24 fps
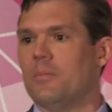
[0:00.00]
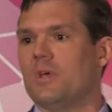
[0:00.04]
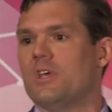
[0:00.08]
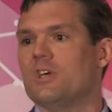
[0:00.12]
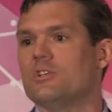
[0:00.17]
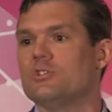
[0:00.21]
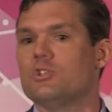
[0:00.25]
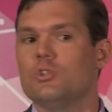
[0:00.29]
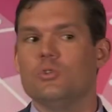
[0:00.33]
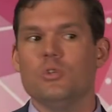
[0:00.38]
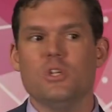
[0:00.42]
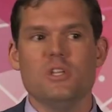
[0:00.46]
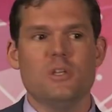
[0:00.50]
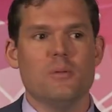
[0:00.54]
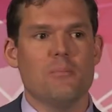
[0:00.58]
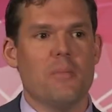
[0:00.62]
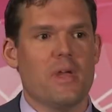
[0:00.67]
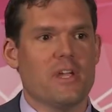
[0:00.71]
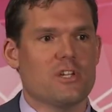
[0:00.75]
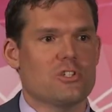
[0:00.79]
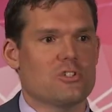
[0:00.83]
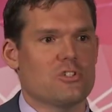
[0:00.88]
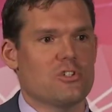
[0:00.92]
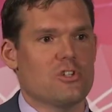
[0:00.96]
because you need to
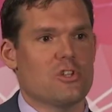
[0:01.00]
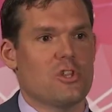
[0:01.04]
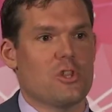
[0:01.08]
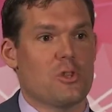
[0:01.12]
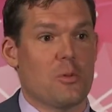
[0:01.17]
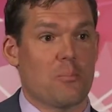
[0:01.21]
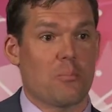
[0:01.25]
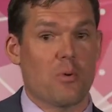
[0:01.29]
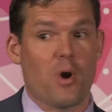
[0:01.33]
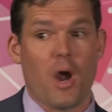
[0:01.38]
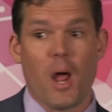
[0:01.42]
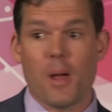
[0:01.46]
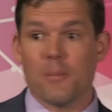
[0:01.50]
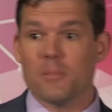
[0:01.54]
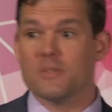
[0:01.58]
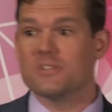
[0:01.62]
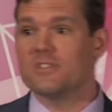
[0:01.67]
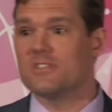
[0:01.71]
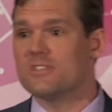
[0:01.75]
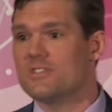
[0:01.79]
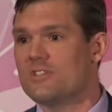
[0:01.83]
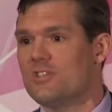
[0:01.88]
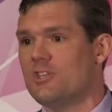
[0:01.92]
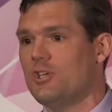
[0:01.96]
make sure that the
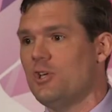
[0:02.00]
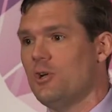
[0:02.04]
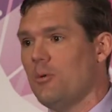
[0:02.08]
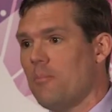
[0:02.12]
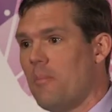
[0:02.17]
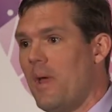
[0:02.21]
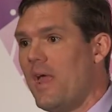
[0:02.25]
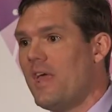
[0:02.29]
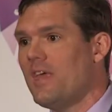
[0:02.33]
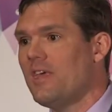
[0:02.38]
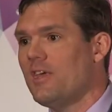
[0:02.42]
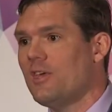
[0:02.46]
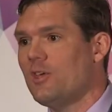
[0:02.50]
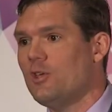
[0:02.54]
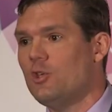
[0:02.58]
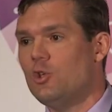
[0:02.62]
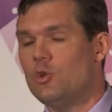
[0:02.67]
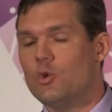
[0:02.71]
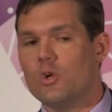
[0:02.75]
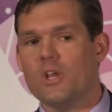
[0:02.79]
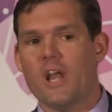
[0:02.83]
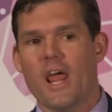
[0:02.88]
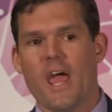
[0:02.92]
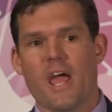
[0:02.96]
promises that you're making
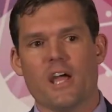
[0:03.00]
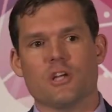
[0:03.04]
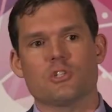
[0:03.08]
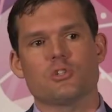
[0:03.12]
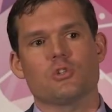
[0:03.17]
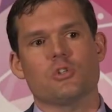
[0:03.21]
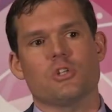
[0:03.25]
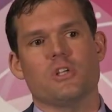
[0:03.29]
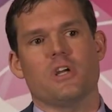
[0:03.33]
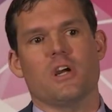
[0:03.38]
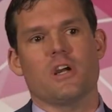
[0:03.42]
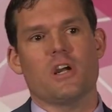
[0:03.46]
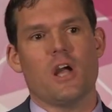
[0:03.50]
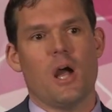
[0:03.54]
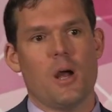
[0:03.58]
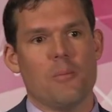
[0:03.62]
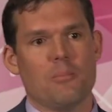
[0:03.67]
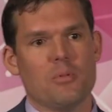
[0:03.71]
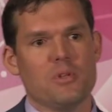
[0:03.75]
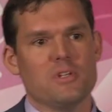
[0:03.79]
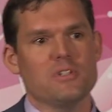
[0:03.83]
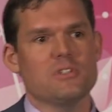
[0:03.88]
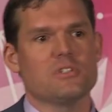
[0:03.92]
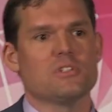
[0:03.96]
you can actually
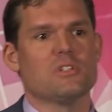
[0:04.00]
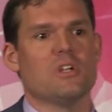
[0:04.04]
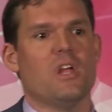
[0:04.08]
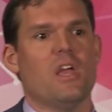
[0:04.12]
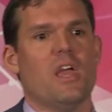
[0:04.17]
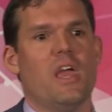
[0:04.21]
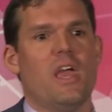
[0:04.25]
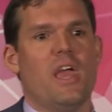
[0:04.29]
accomplish.